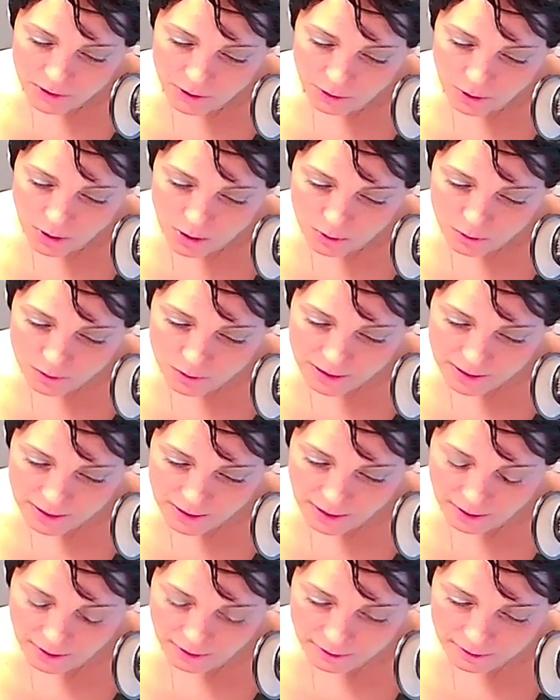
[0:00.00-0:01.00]
in your own
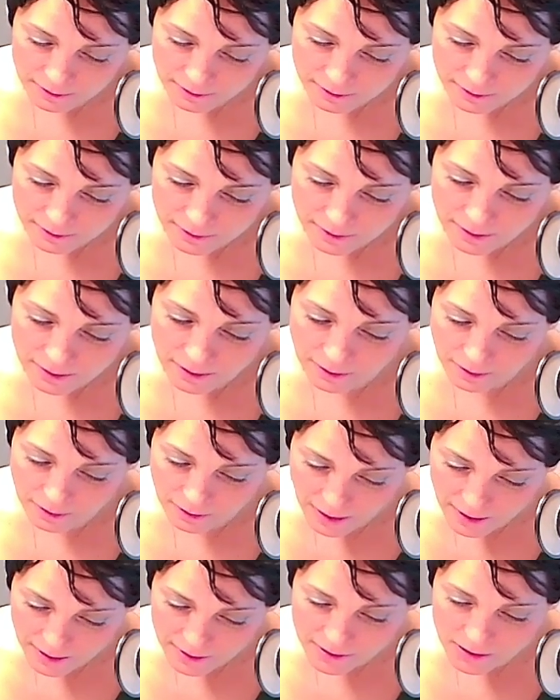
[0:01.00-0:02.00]
skin, the
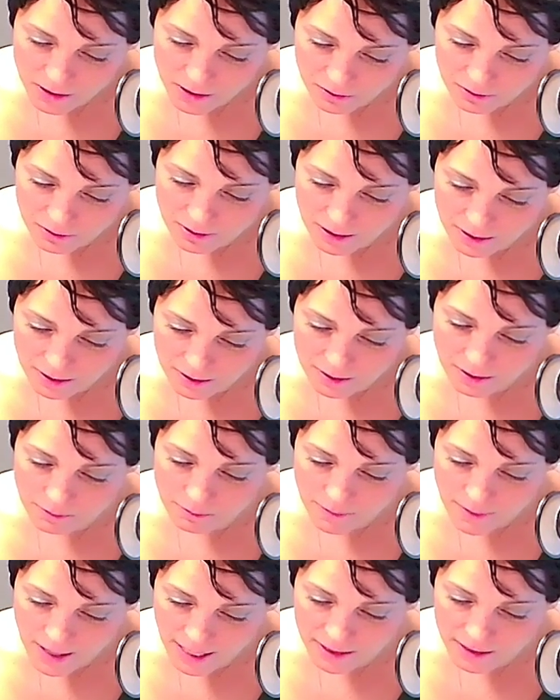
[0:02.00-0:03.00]
less you need to
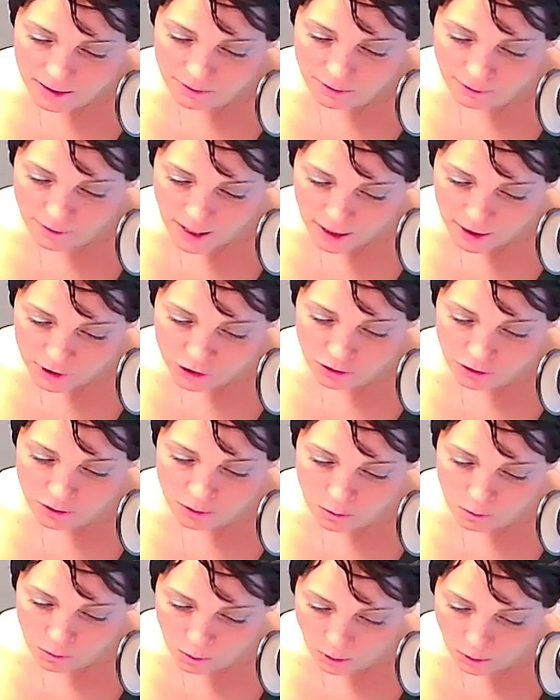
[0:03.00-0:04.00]
manufacture
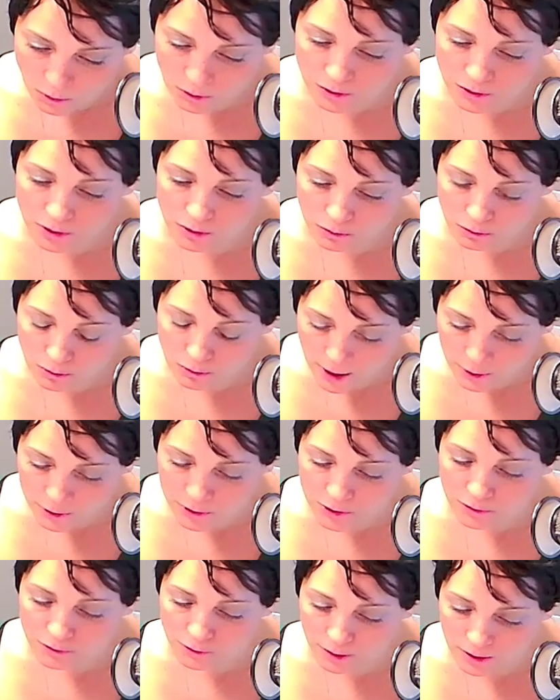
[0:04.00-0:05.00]
the world
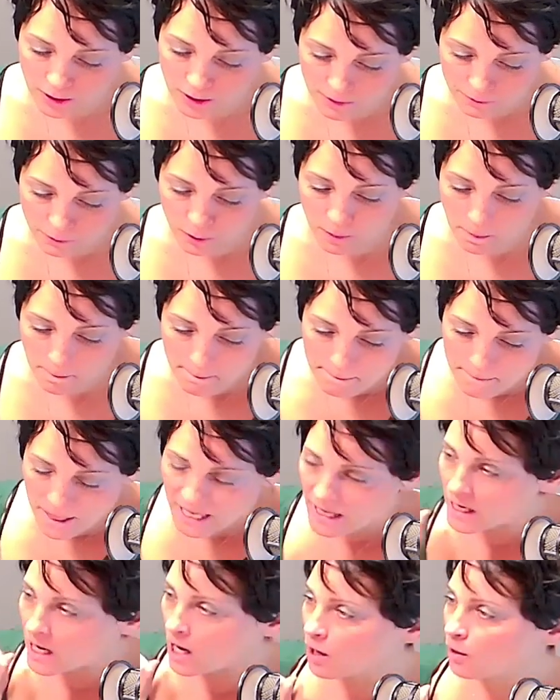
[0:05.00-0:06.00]
around you for comfort.
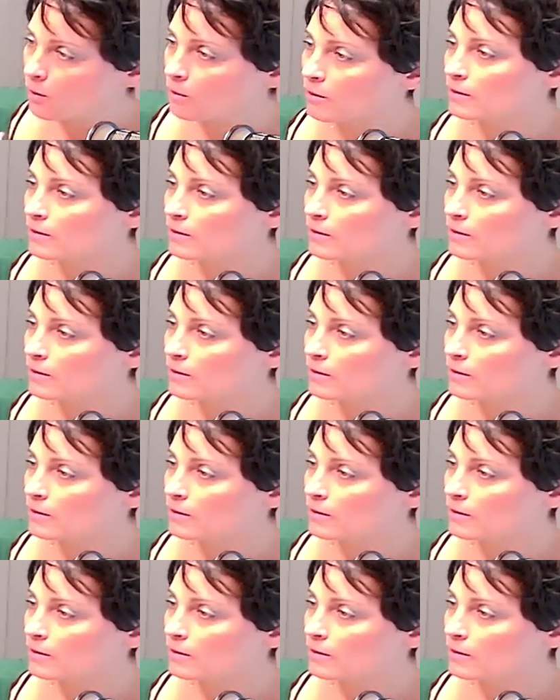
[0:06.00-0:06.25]
Bingo.